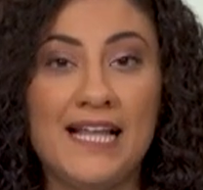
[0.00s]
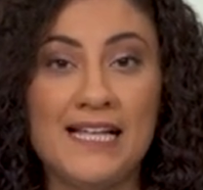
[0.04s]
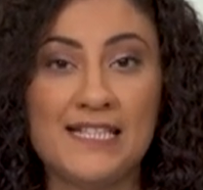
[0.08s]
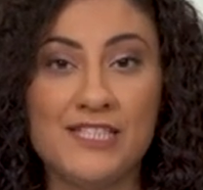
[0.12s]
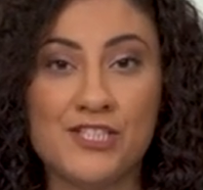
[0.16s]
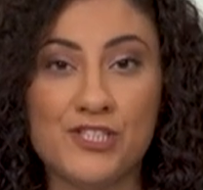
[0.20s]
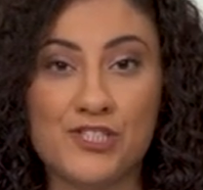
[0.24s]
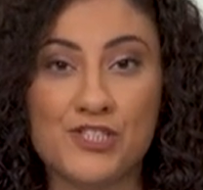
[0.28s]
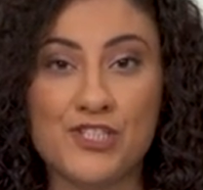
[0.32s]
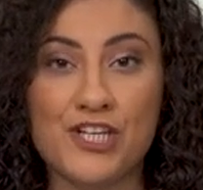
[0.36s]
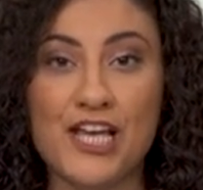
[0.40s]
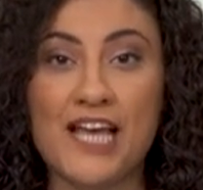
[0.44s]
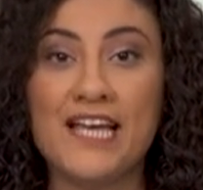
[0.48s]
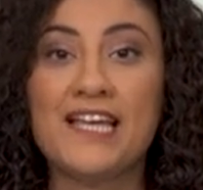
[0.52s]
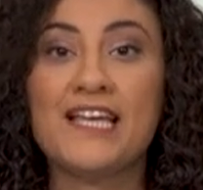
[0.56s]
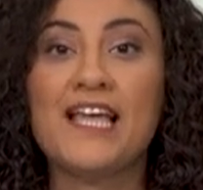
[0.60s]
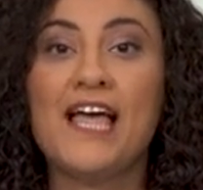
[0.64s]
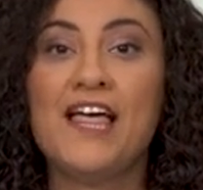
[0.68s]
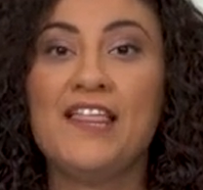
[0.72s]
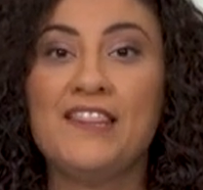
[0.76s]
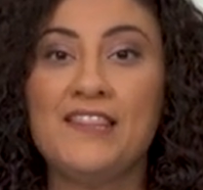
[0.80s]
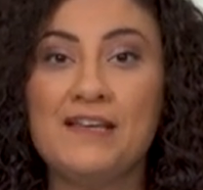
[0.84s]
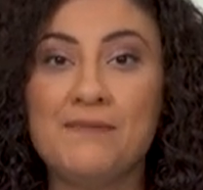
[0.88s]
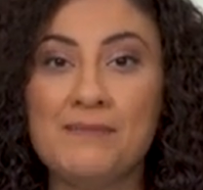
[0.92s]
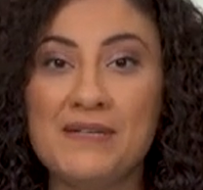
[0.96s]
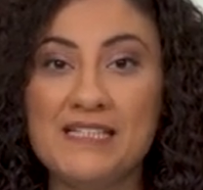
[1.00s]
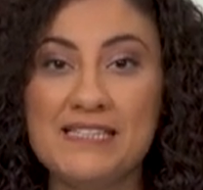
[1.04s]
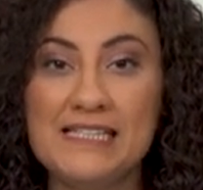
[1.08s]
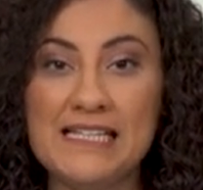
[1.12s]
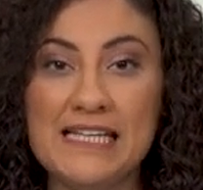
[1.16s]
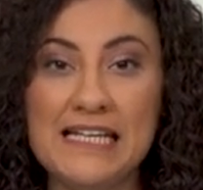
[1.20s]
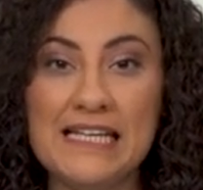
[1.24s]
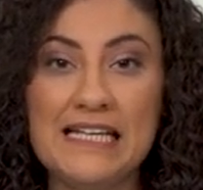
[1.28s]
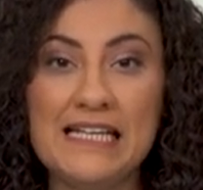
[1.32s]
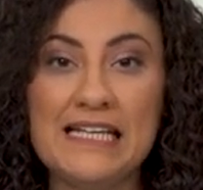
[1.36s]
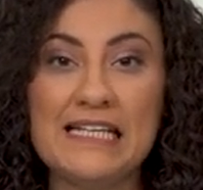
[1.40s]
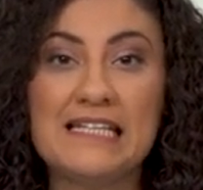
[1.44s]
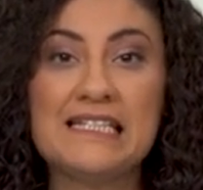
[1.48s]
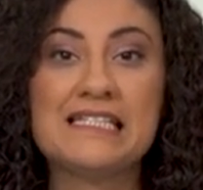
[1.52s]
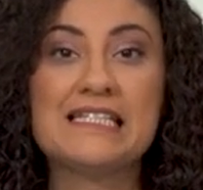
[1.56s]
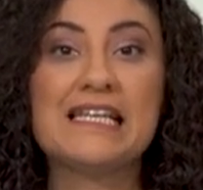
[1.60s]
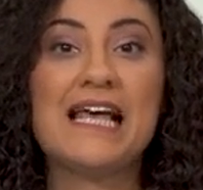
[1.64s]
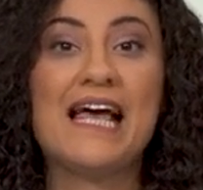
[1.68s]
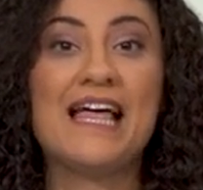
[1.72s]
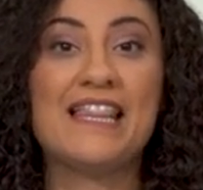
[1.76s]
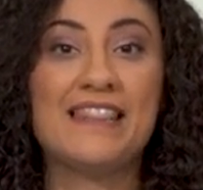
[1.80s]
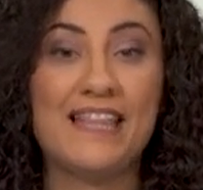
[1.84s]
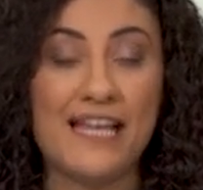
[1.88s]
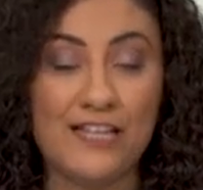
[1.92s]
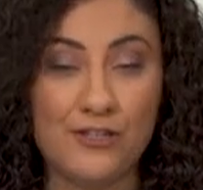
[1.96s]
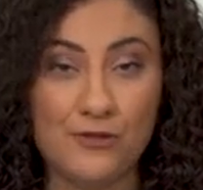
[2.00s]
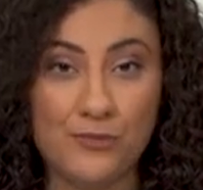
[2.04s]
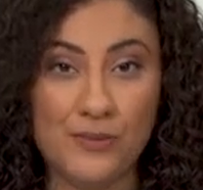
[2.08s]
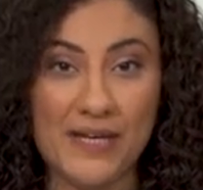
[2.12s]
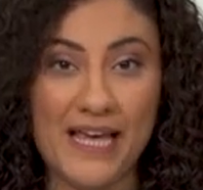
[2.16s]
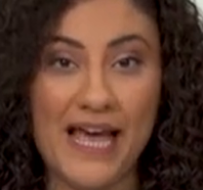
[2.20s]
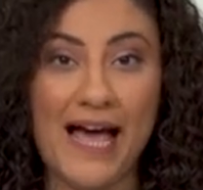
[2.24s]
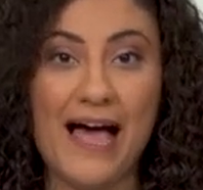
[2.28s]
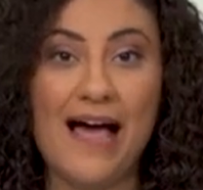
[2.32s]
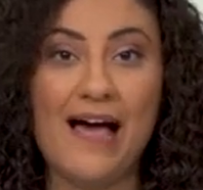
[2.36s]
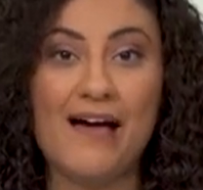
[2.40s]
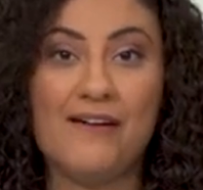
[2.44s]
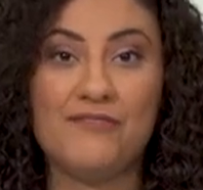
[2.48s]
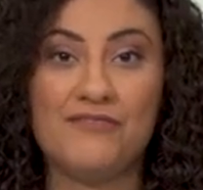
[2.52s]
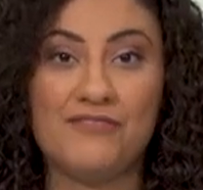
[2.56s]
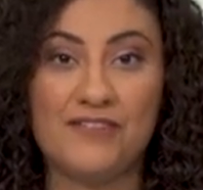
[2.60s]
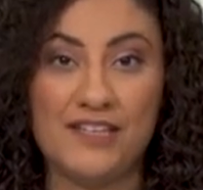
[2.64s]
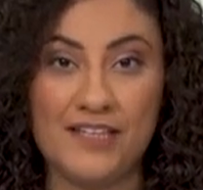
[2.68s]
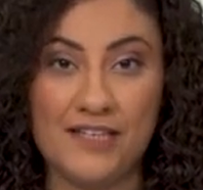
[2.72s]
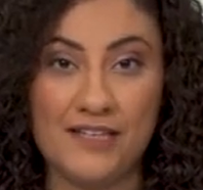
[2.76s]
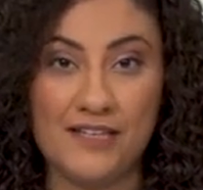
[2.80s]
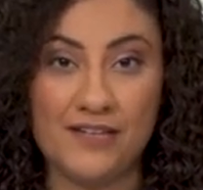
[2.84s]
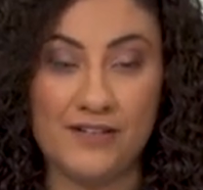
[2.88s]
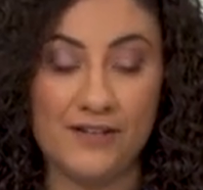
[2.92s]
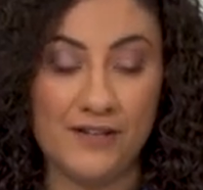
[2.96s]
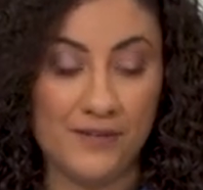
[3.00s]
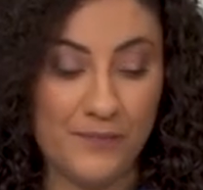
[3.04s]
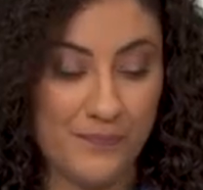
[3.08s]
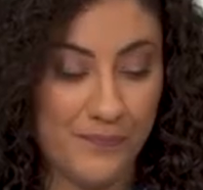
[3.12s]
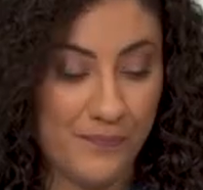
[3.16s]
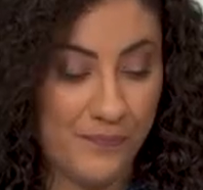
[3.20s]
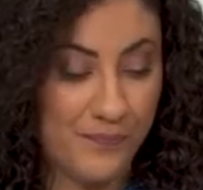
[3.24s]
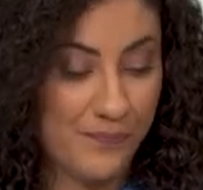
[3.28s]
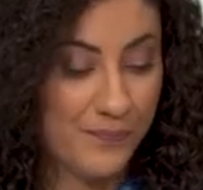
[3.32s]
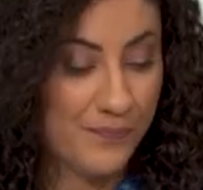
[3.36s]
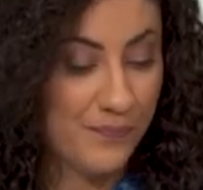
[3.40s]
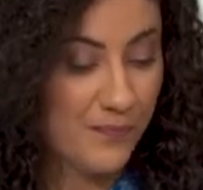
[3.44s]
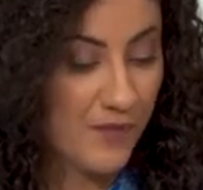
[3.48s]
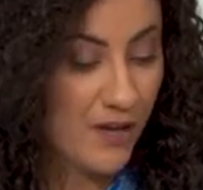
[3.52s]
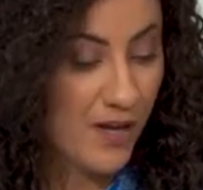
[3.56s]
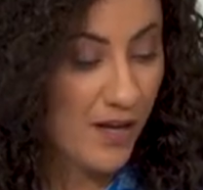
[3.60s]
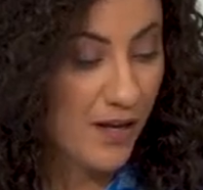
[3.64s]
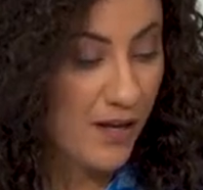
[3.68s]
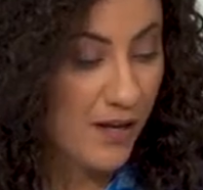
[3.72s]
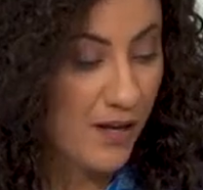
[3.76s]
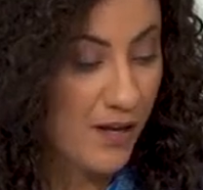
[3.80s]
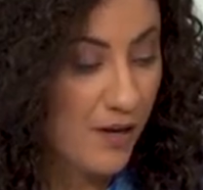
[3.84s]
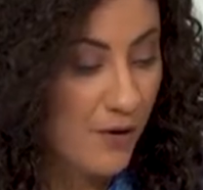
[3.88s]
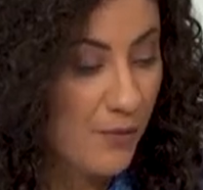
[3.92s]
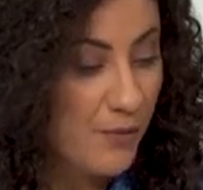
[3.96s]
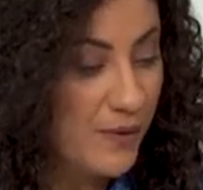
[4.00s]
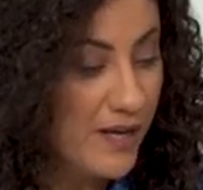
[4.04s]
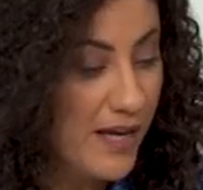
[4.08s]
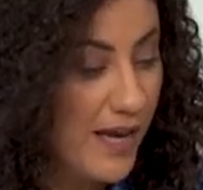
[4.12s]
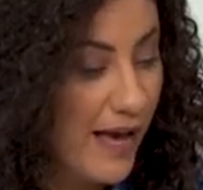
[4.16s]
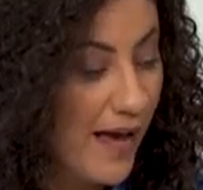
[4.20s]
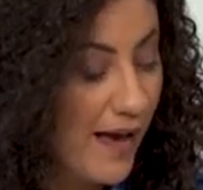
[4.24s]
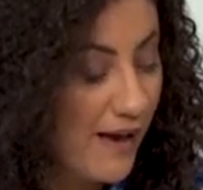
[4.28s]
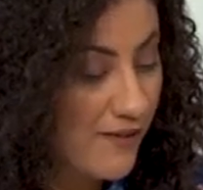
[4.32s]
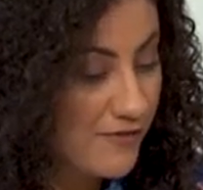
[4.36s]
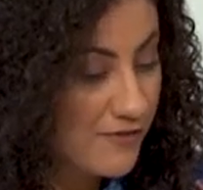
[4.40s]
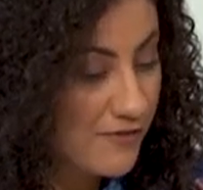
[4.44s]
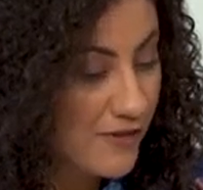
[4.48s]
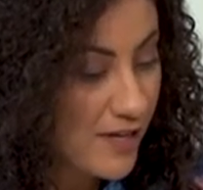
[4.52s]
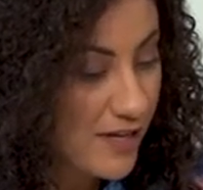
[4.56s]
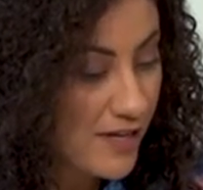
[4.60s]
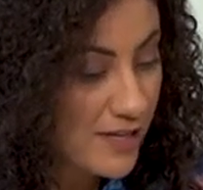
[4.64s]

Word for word: let's check the materials that we have here. We have